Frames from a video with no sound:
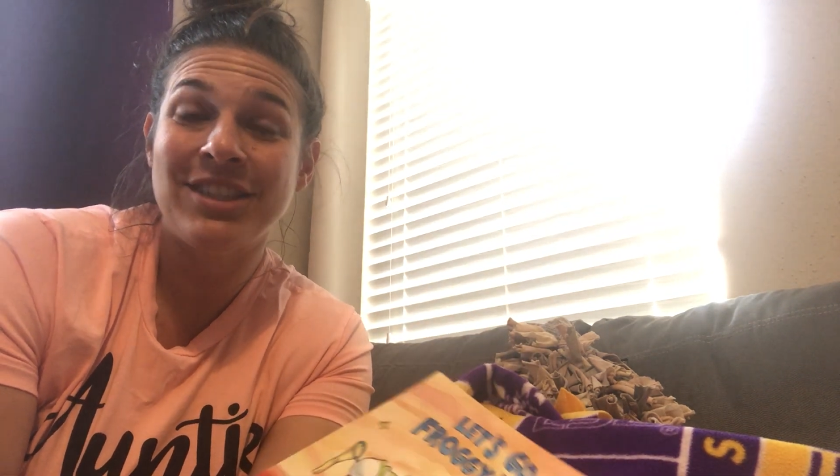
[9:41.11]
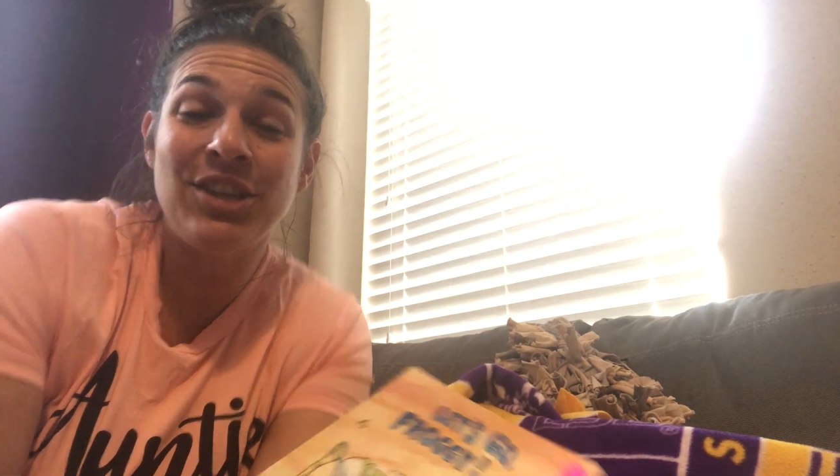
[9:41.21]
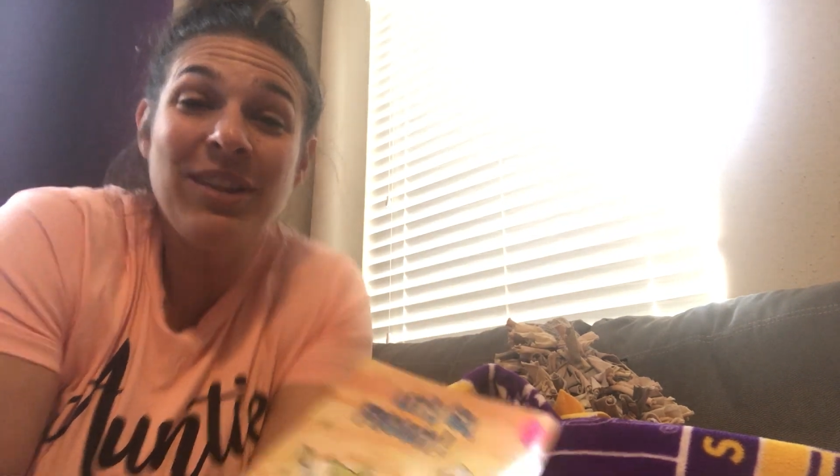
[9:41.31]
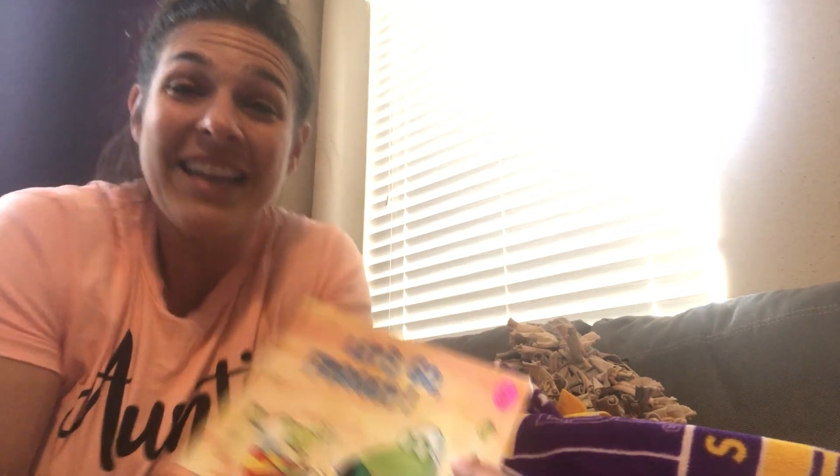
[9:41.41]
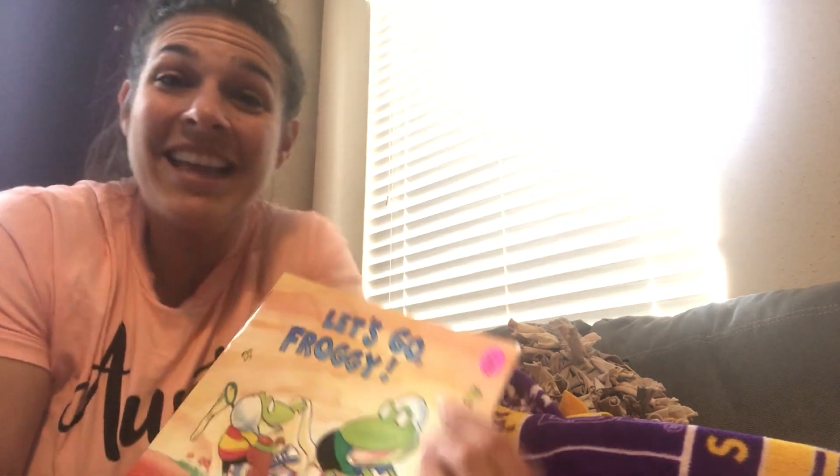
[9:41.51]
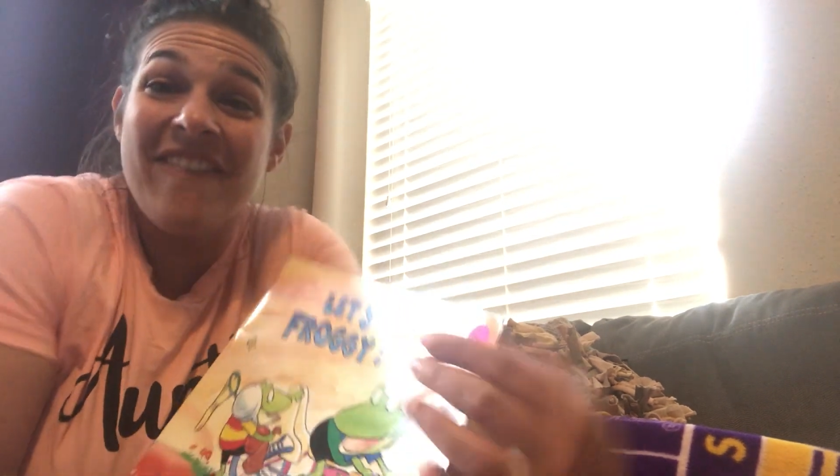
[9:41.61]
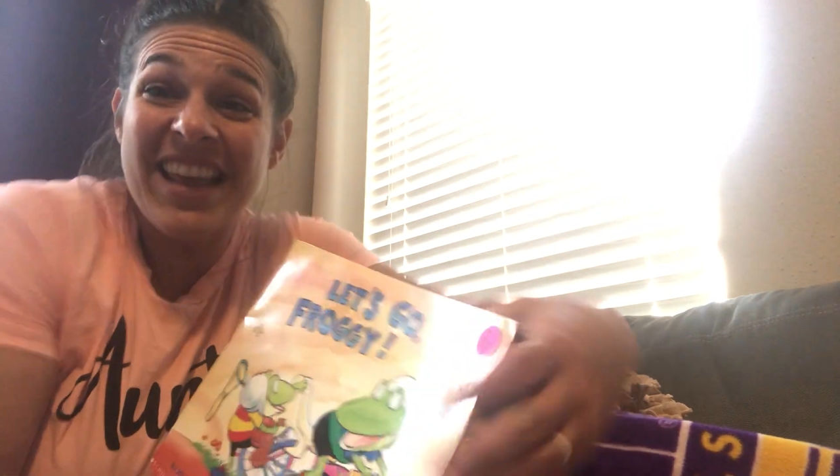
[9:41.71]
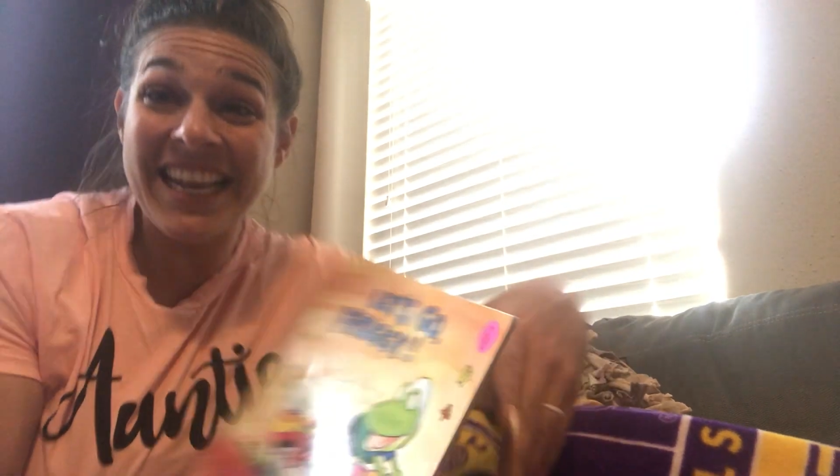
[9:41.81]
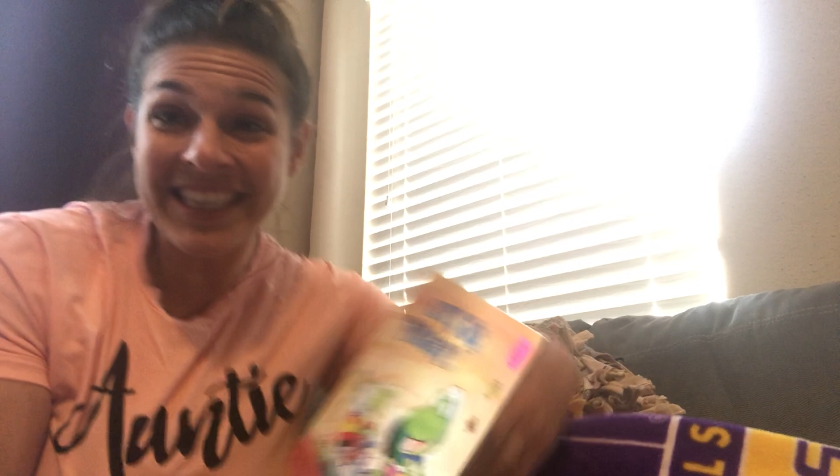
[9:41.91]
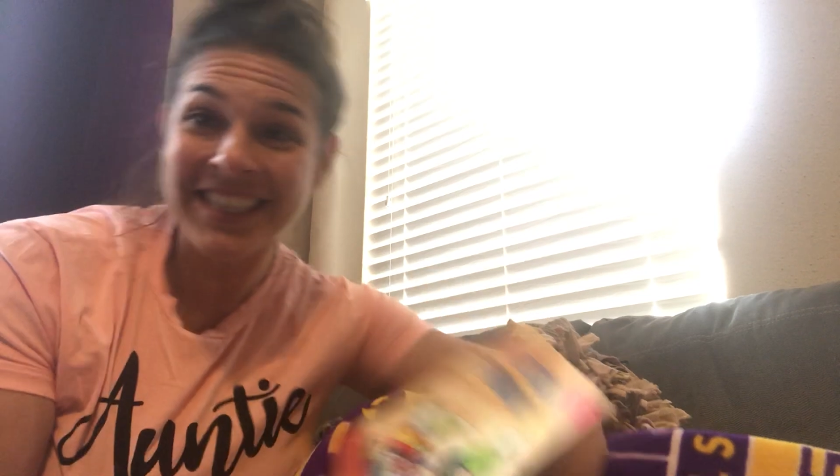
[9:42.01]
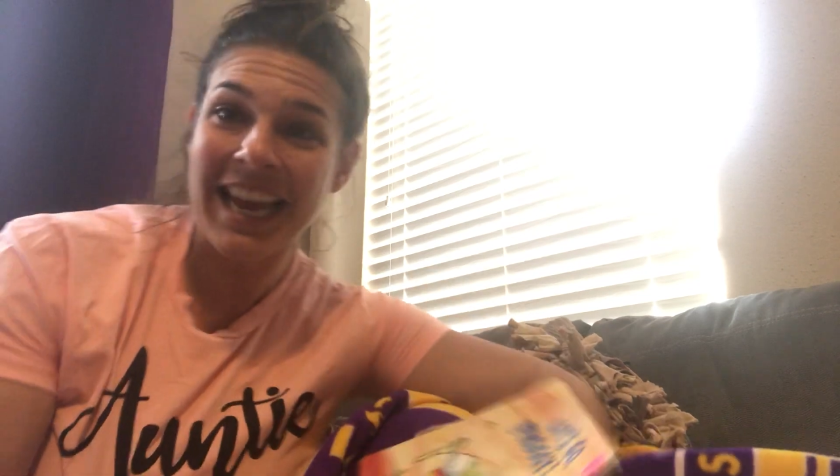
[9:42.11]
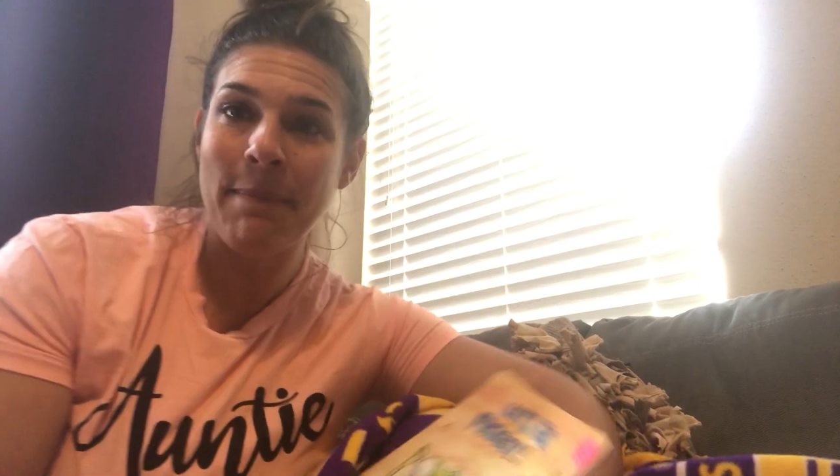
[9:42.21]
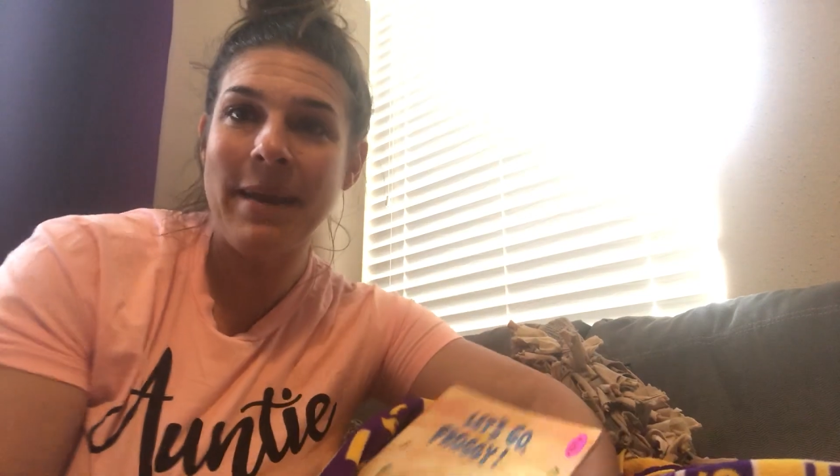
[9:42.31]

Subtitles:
Do you like to have inside